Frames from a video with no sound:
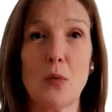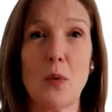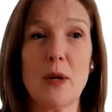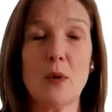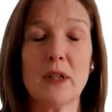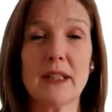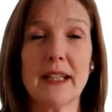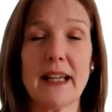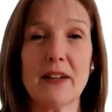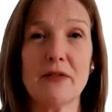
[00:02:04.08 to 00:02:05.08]
We will
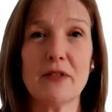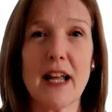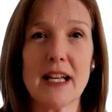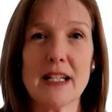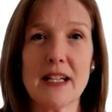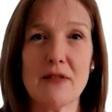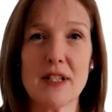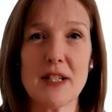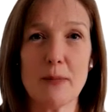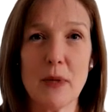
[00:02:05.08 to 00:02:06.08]
give negative
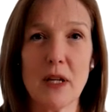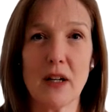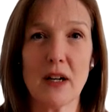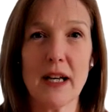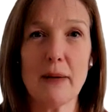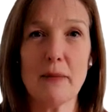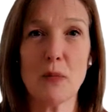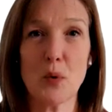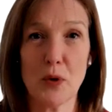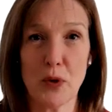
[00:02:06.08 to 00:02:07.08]
stimuli
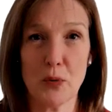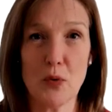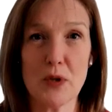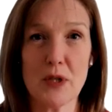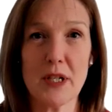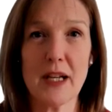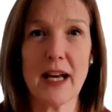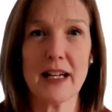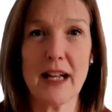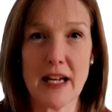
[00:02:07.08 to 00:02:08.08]
more thought
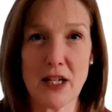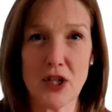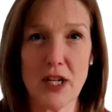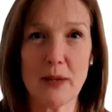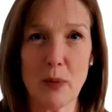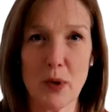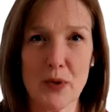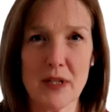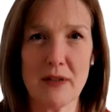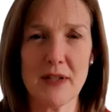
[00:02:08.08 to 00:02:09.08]
and energy than
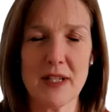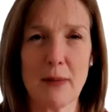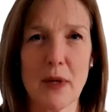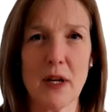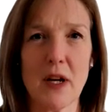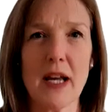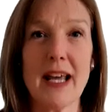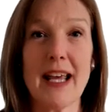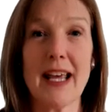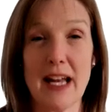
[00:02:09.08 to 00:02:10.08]
positive
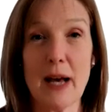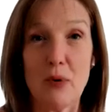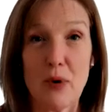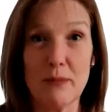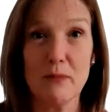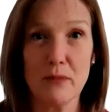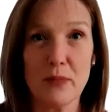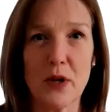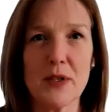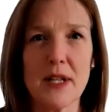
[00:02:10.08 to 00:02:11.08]
stimuli in our brain
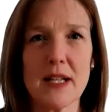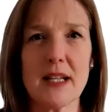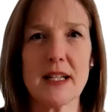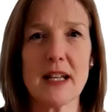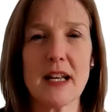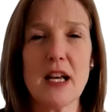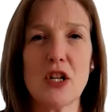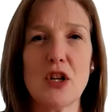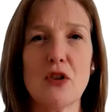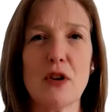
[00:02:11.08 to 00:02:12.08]
processes.
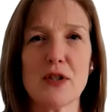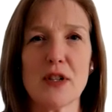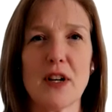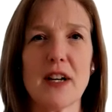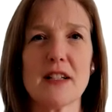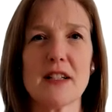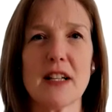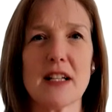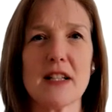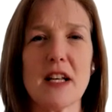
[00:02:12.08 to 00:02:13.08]
Neuroscience
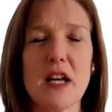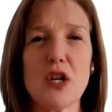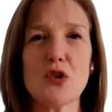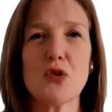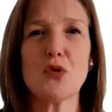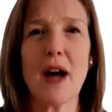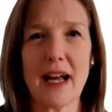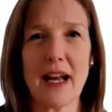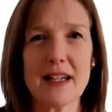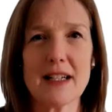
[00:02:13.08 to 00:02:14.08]
has
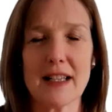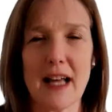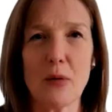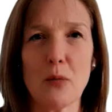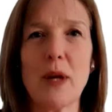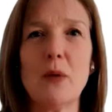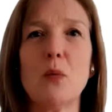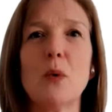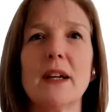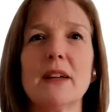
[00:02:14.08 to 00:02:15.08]
tracked that we
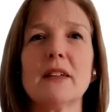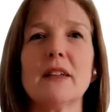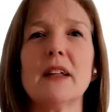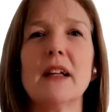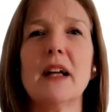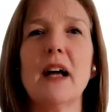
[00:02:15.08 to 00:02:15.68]
will